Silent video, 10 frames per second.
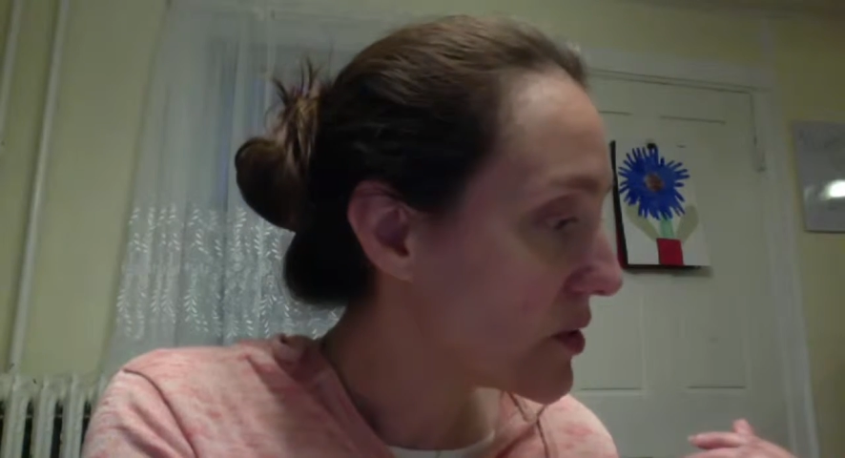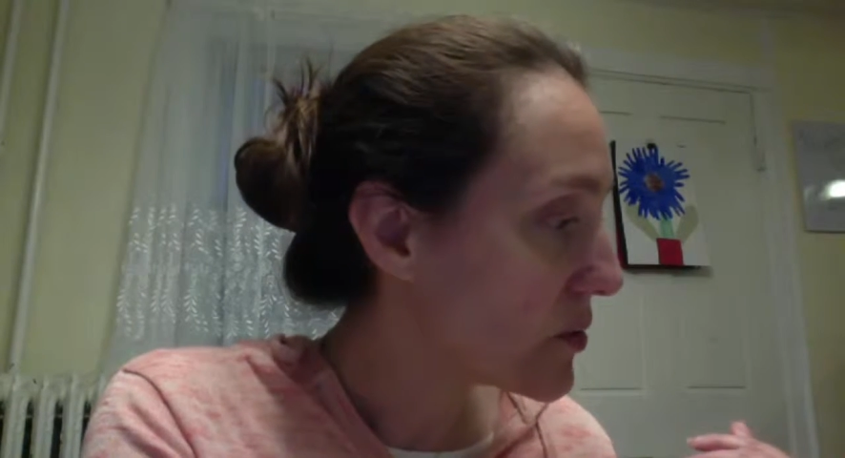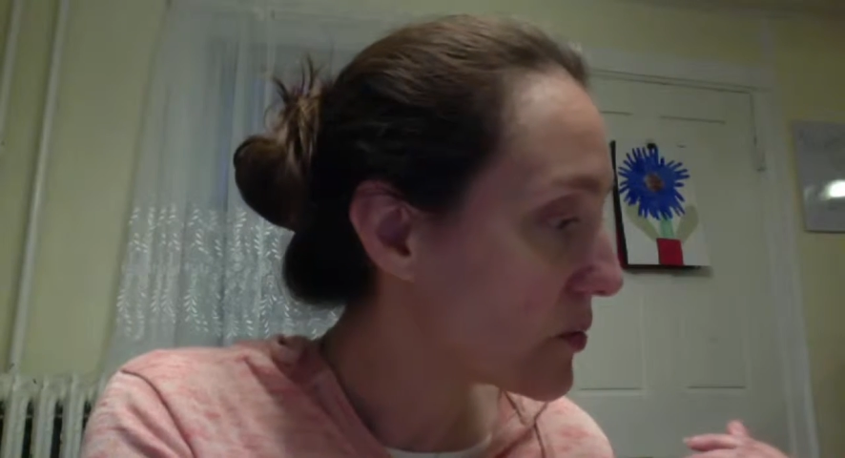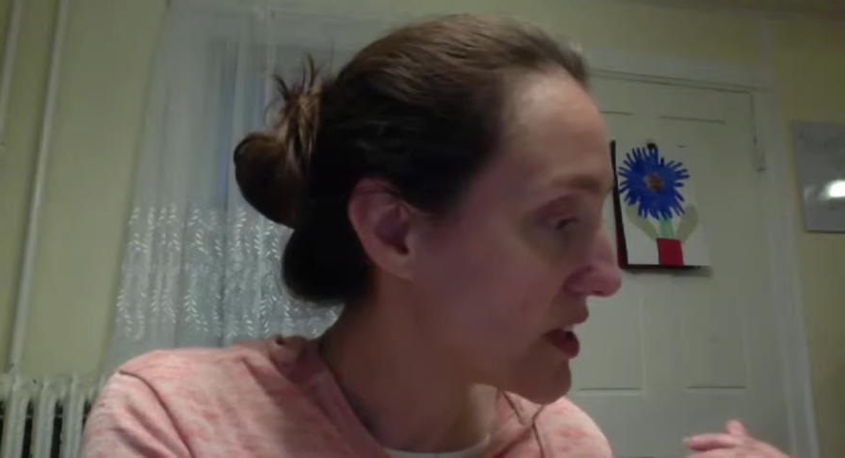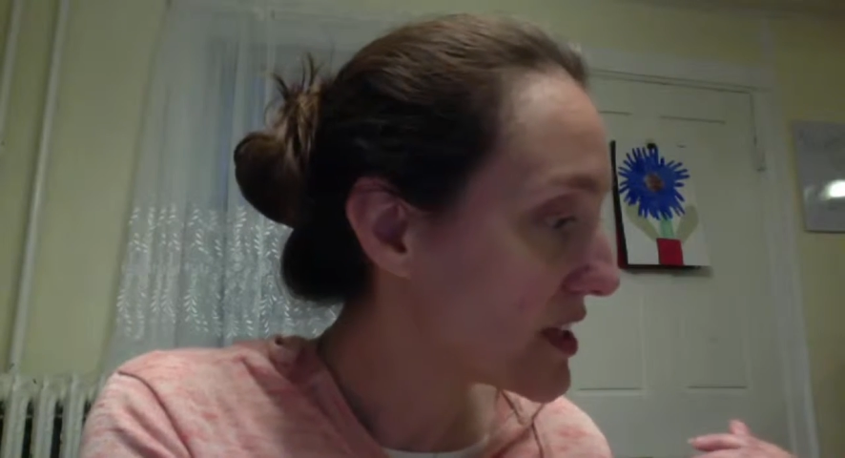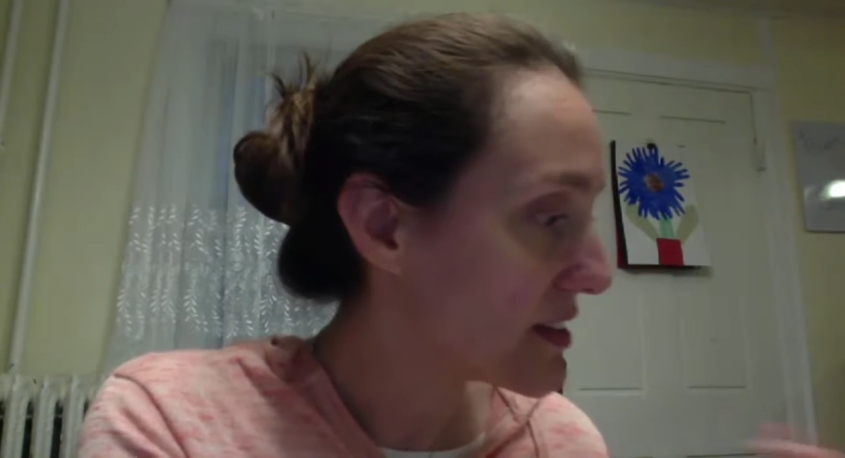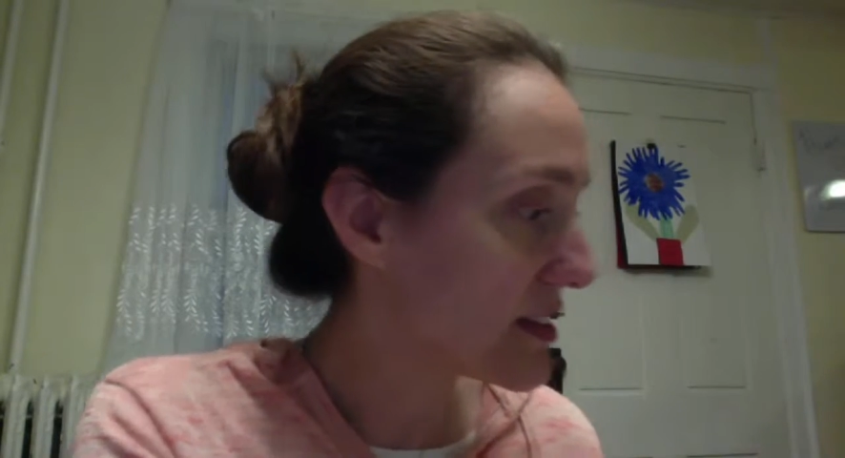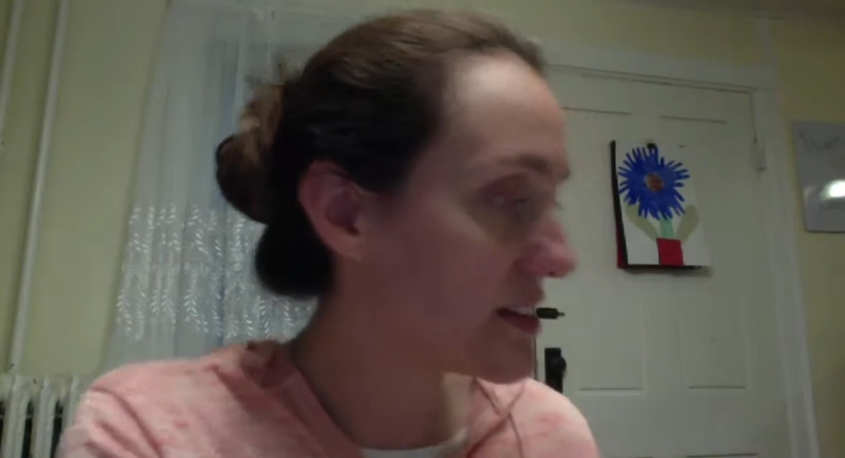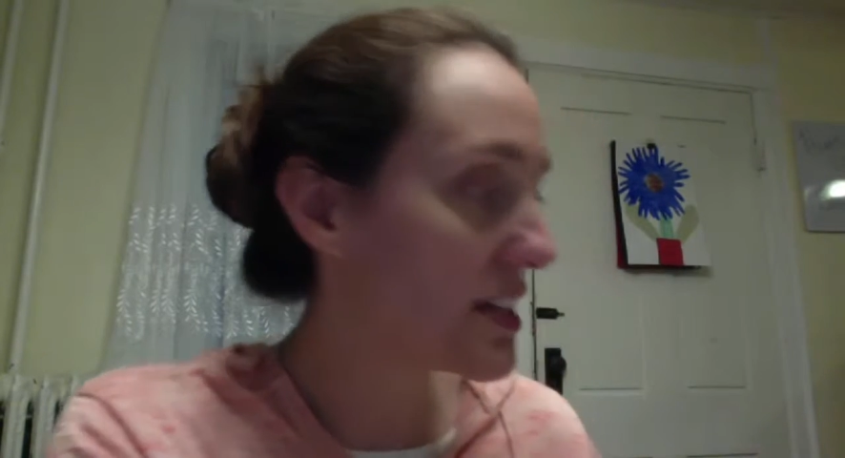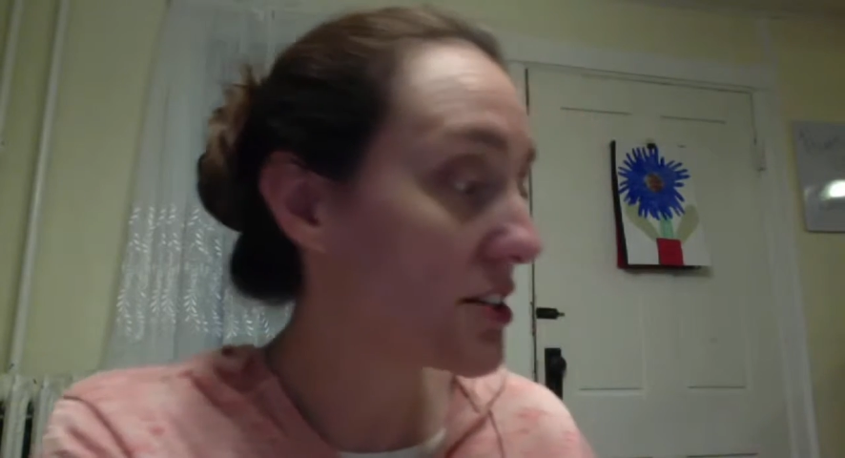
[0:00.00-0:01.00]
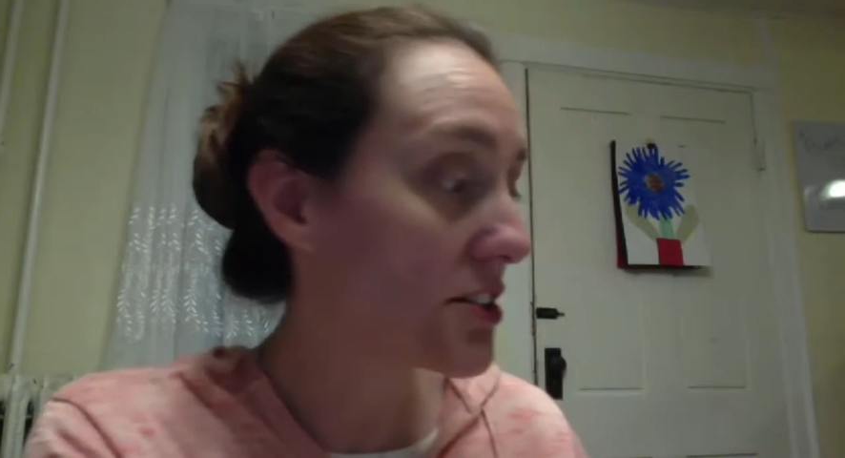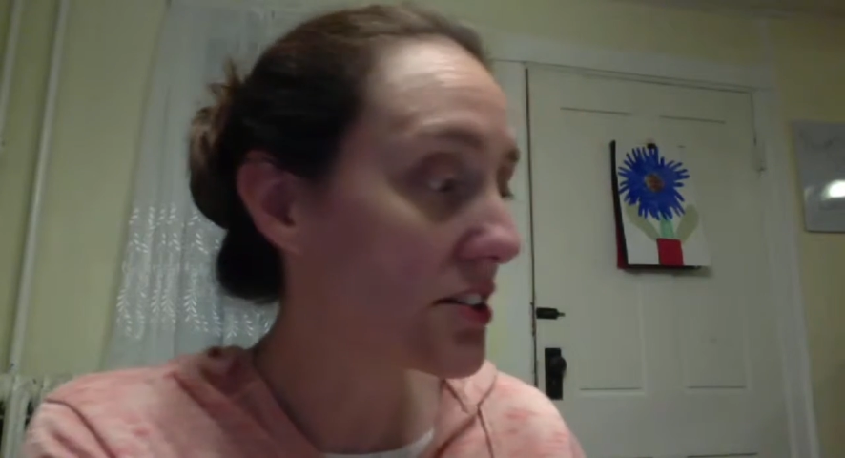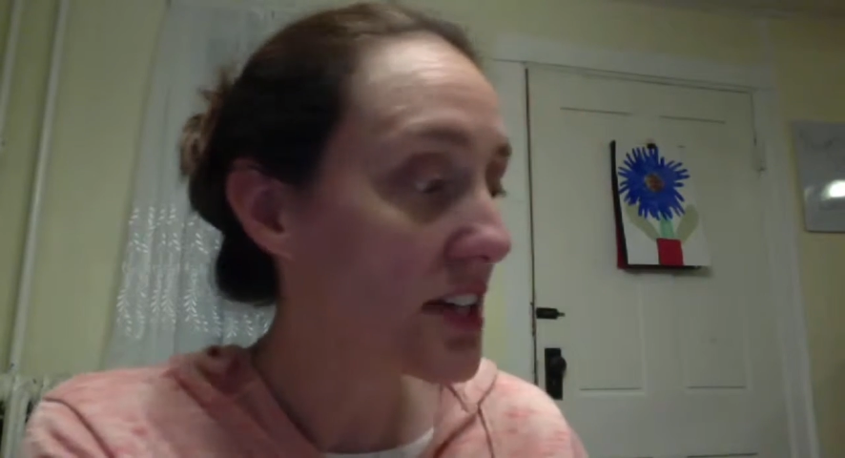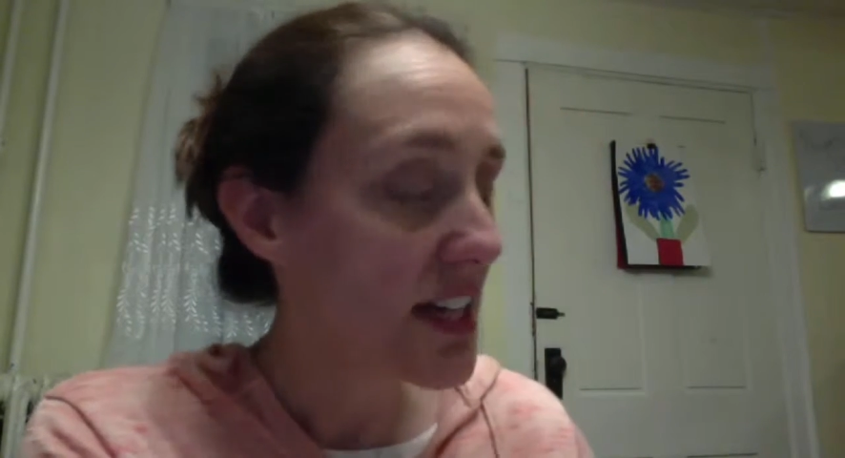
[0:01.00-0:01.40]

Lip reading: with theater,